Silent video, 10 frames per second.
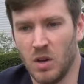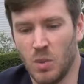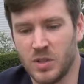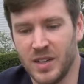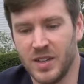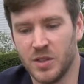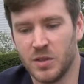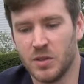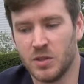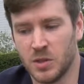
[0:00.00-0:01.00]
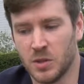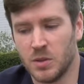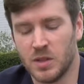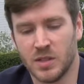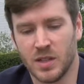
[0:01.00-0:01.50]
what I do
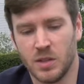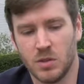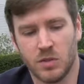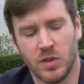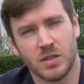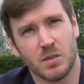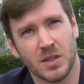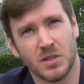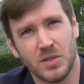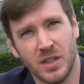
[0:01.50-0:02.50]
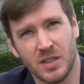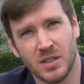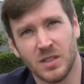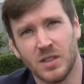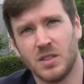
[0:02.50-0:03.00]
is I use a vast amount of
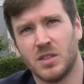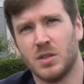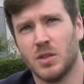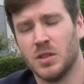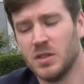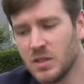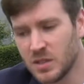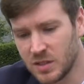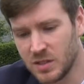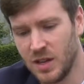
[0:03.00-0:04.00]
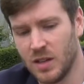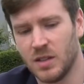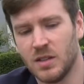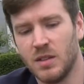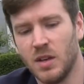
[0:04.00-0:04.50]
data to understand